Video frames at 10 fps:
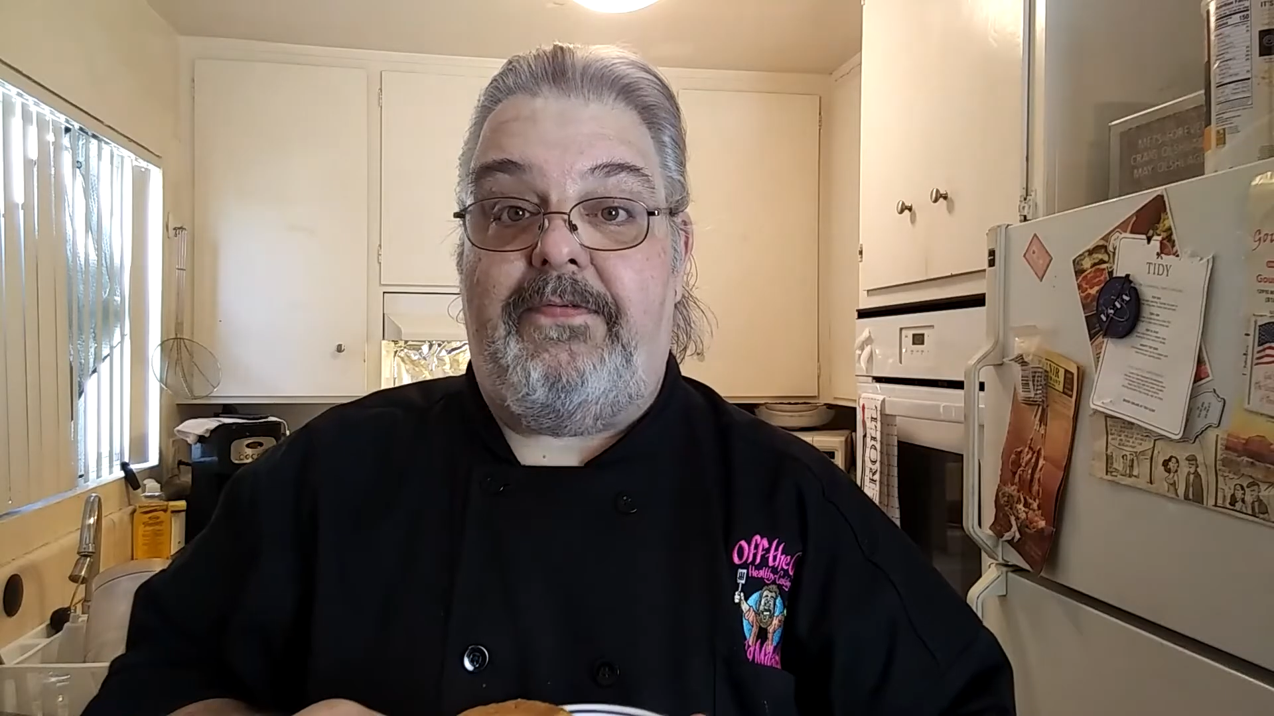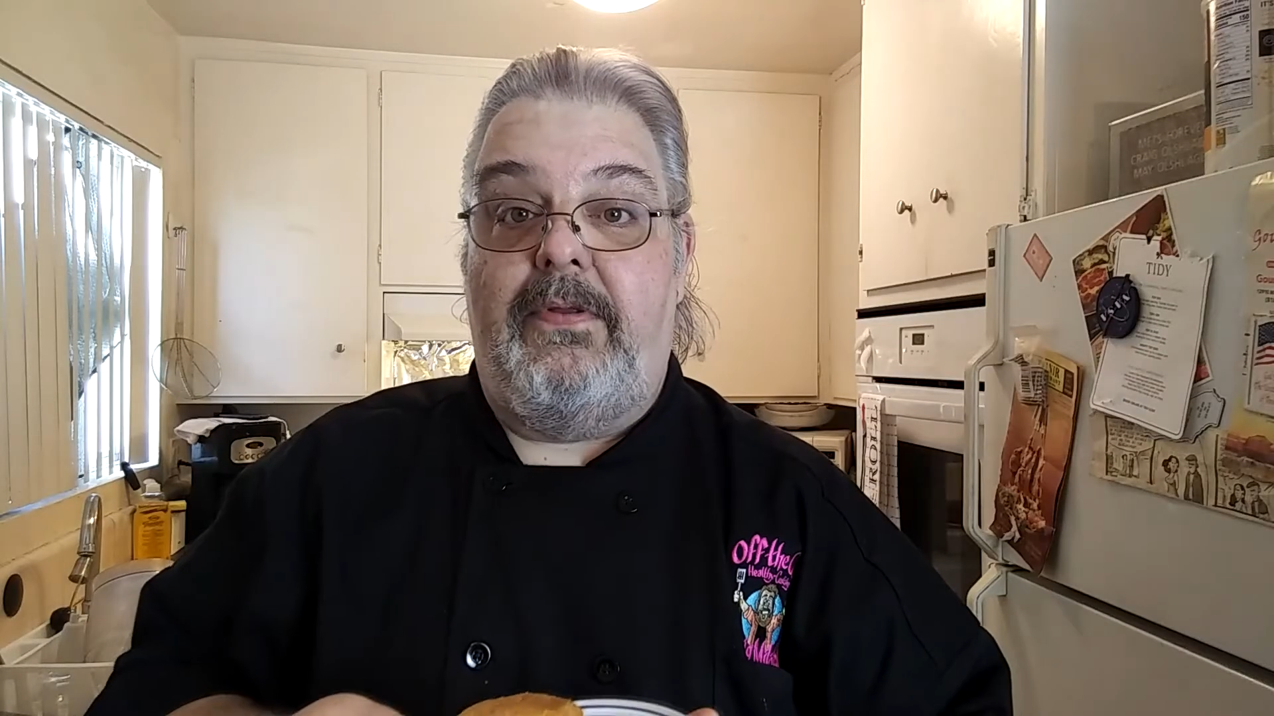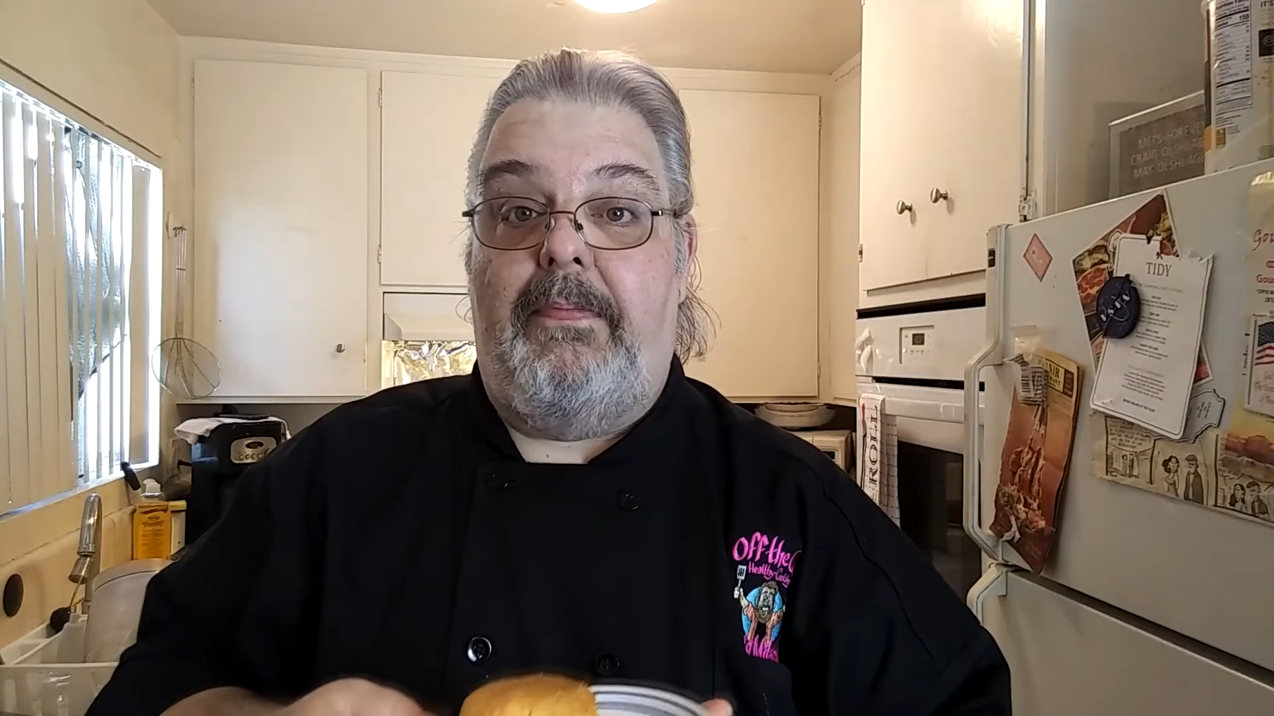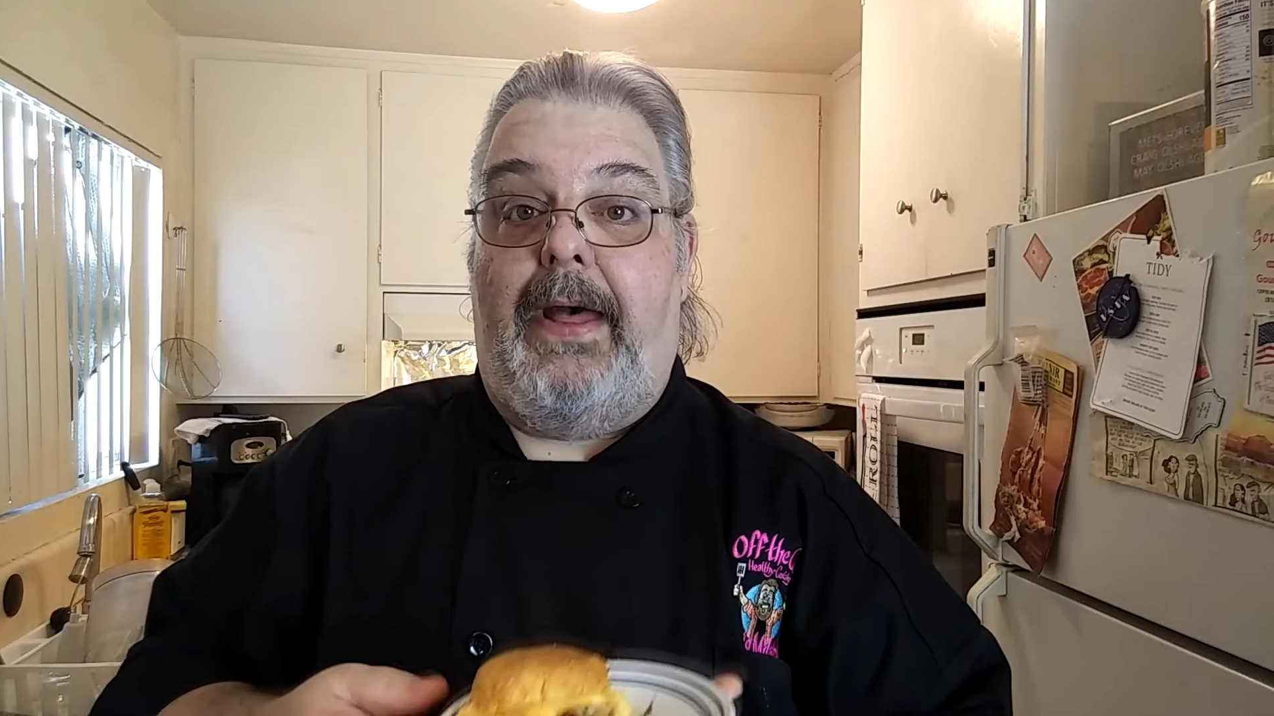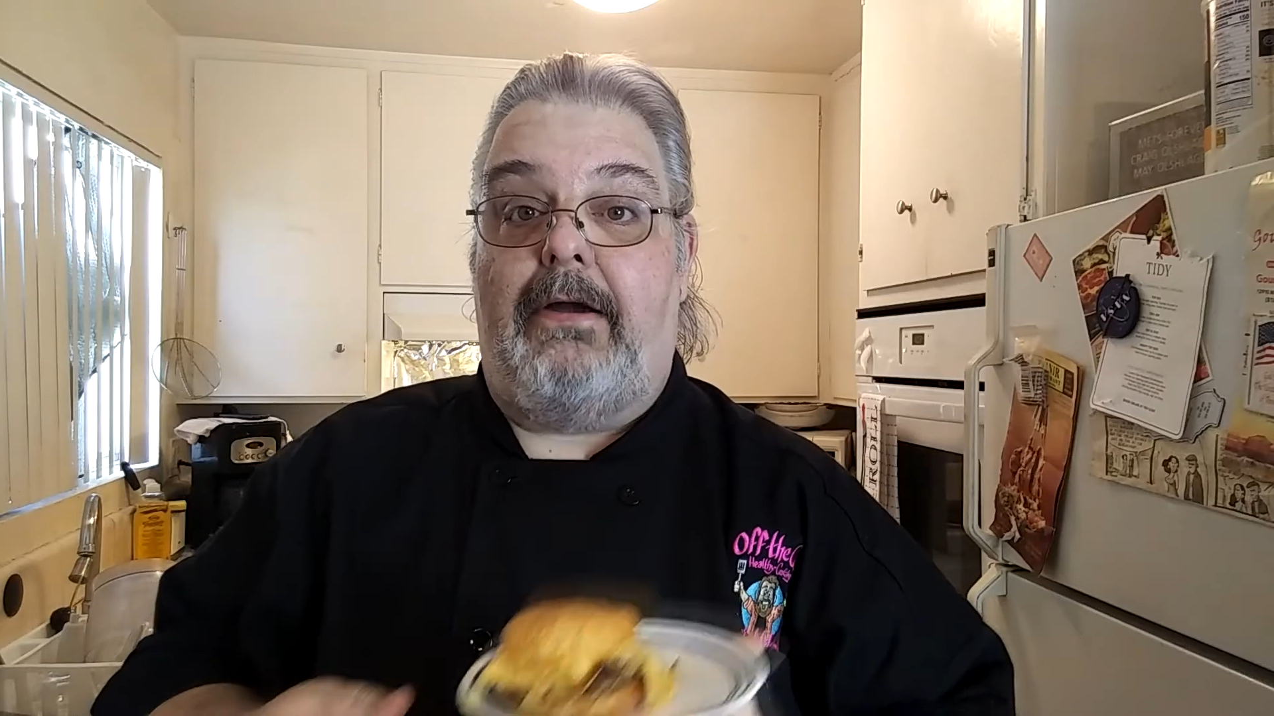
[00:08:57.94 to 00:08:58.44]
from
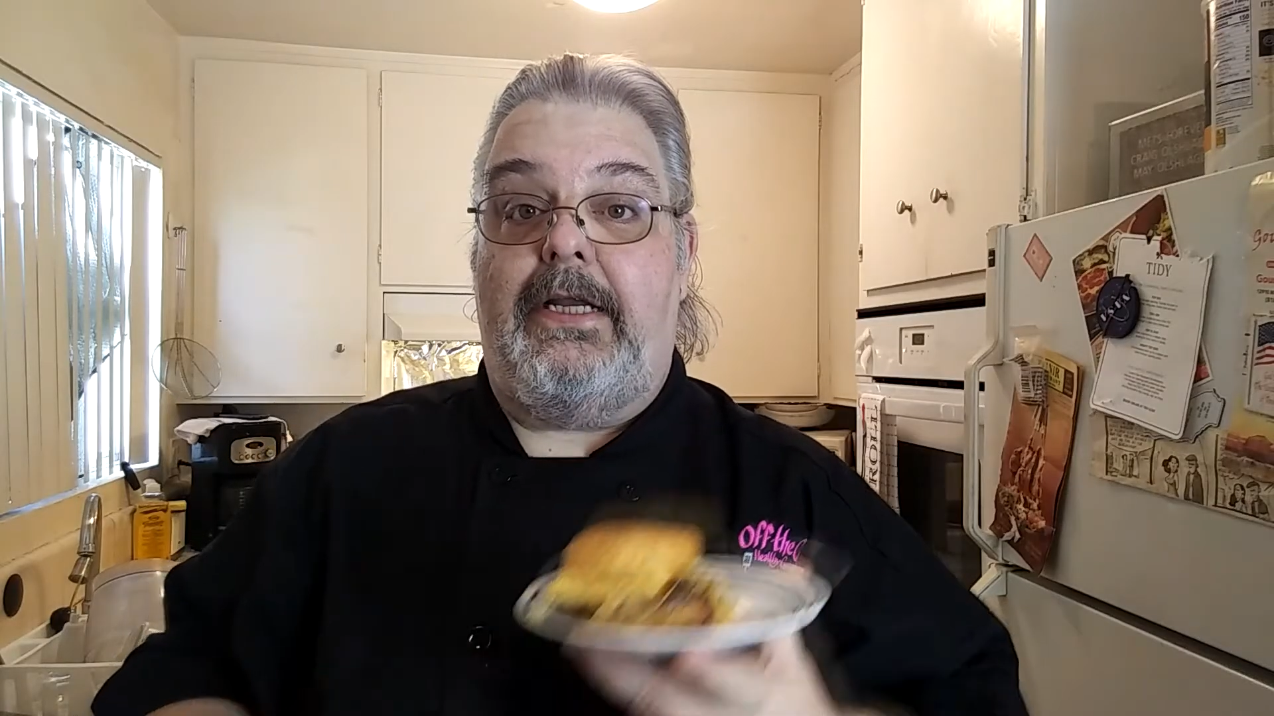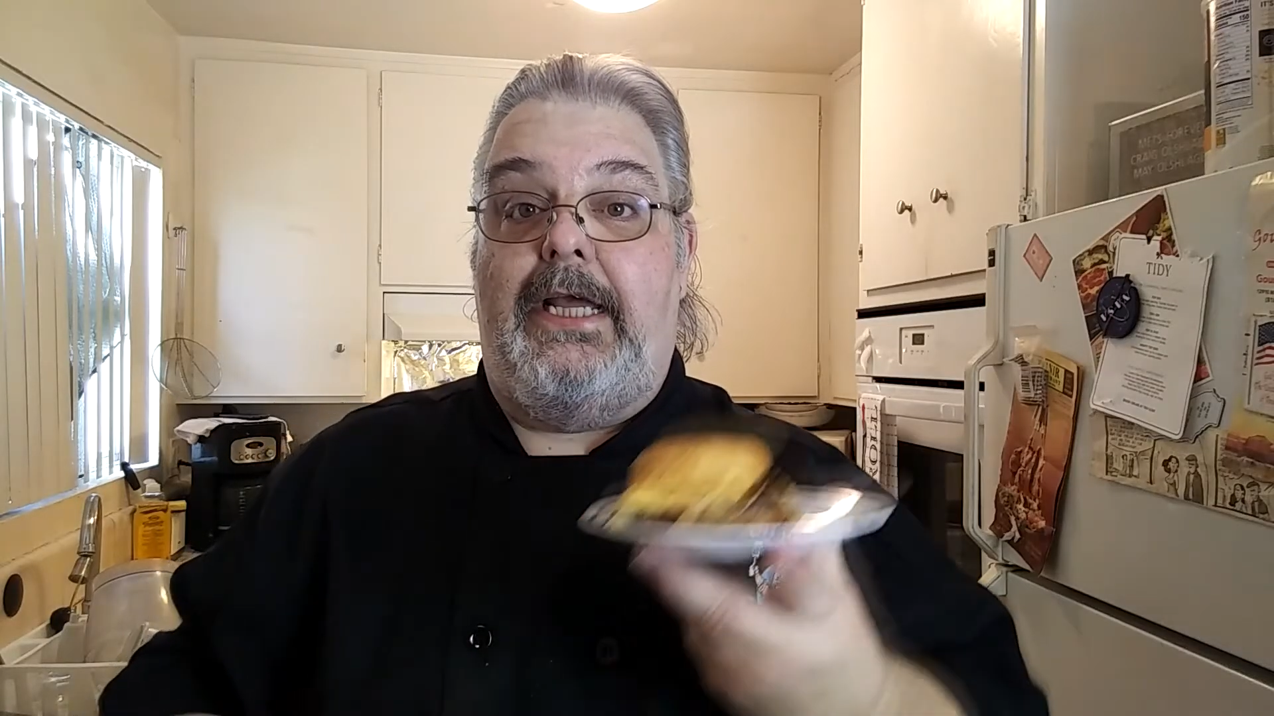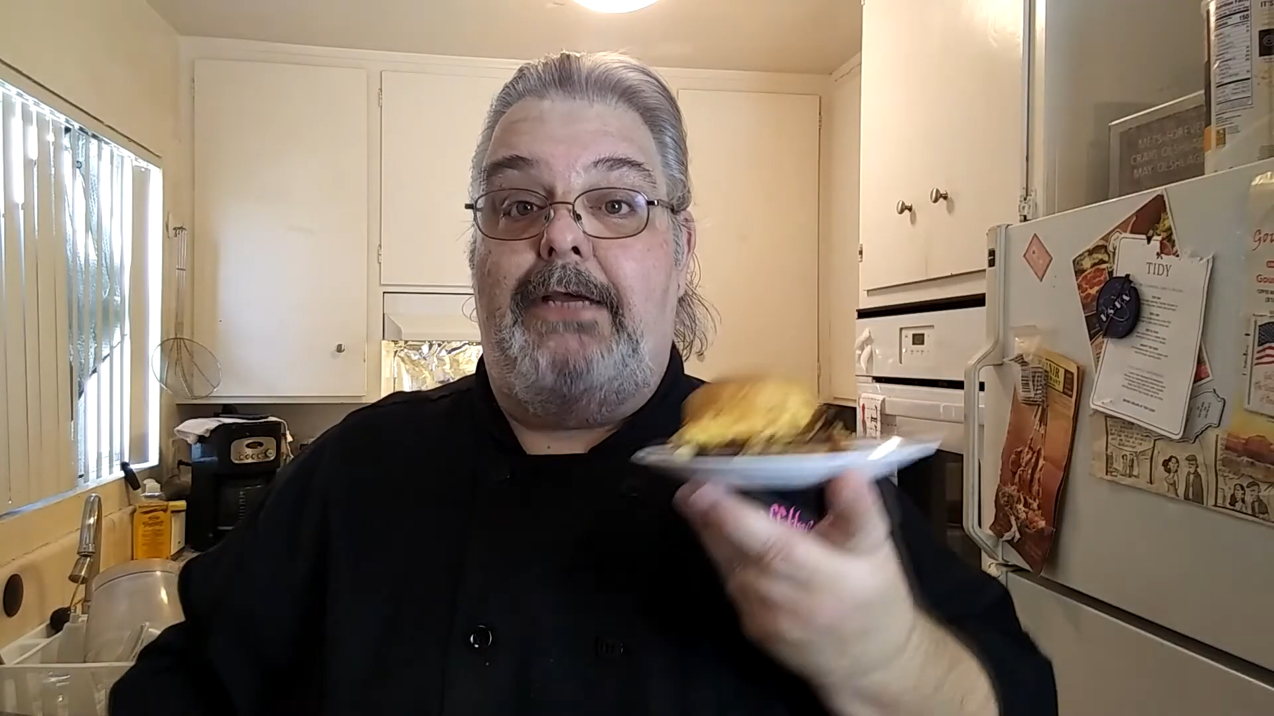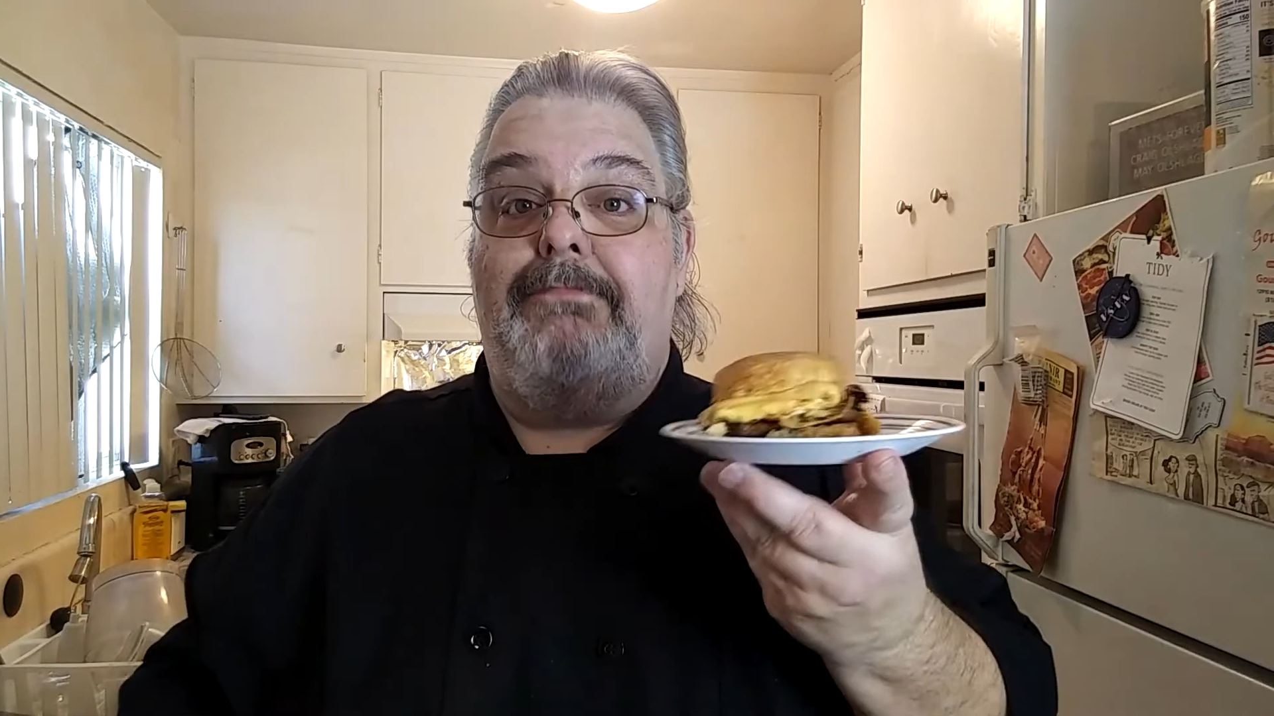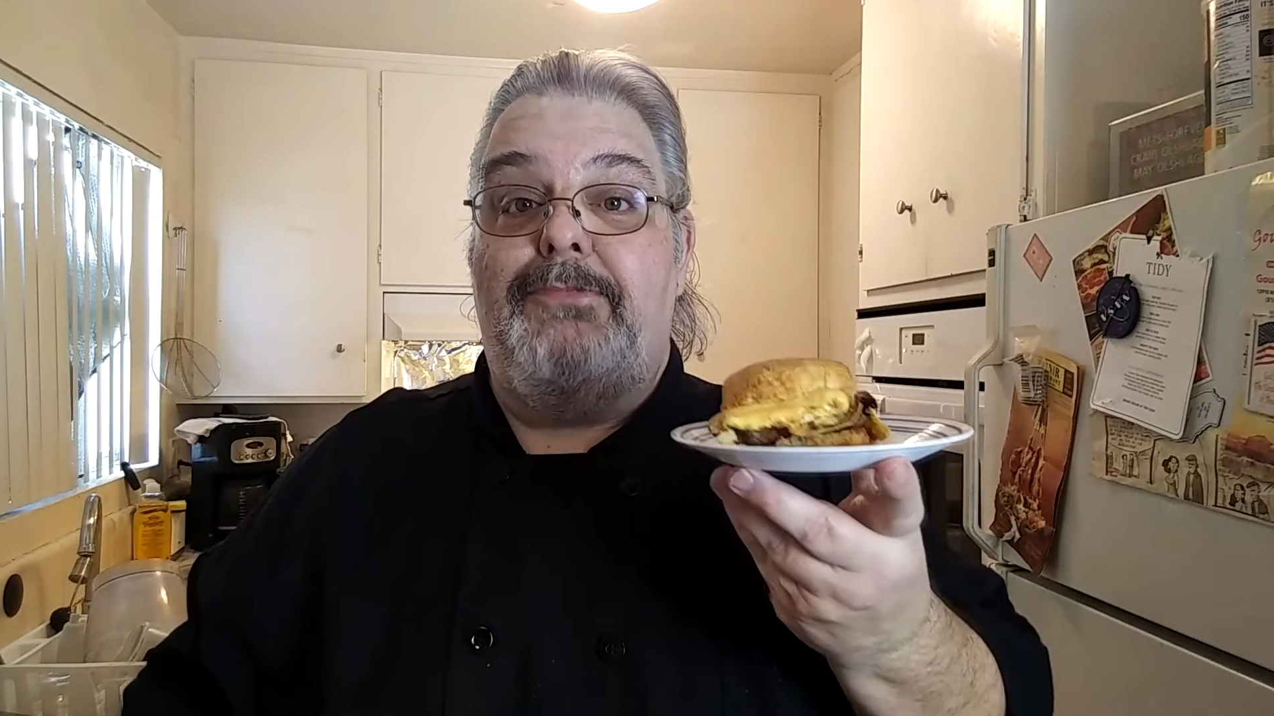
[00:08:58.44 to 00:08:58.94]
the
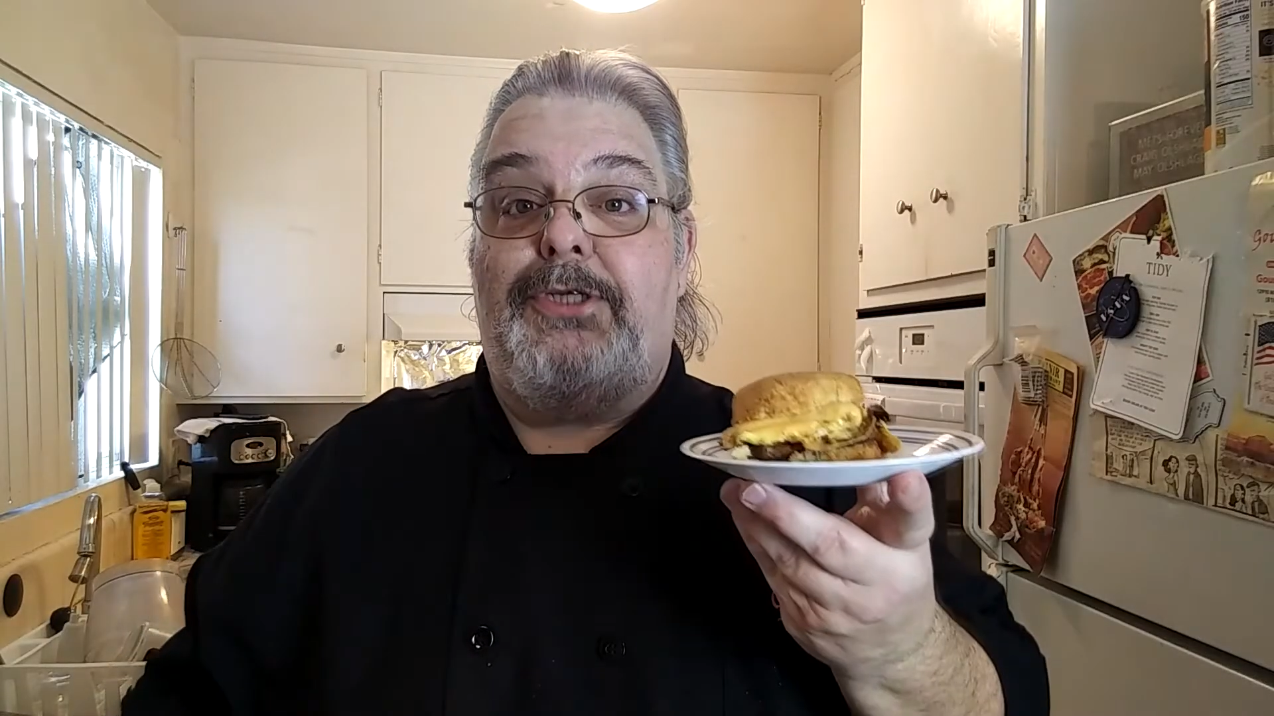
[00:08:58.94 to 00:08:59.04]
balcony